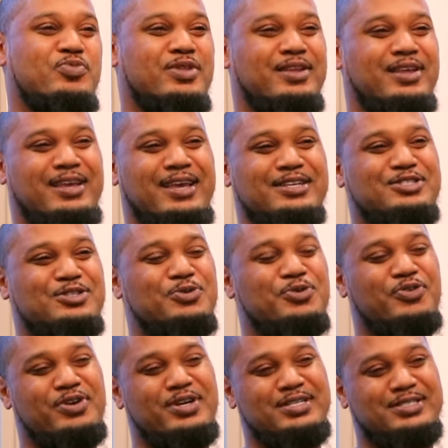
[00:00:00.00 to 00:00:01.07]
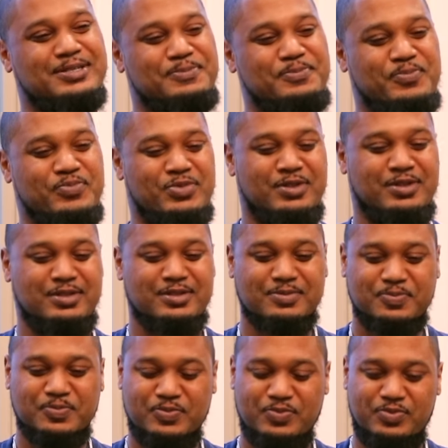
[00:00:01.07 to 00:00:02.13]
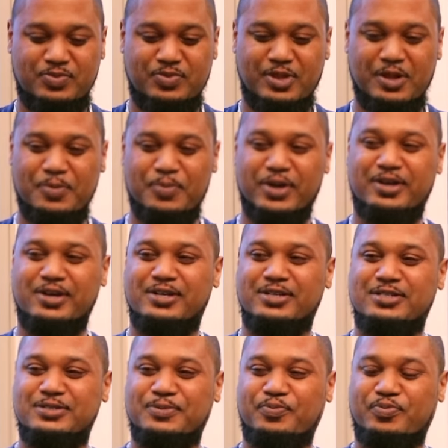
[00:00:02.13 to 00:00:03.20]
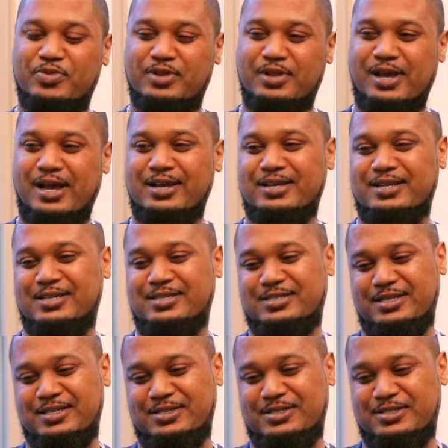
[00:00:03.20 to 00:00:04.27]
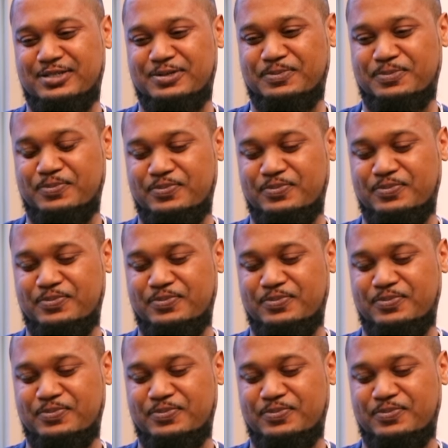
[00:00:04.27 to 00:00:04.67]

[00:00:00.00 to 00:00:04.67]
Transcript: it, it's so crazy because how can I say this shit?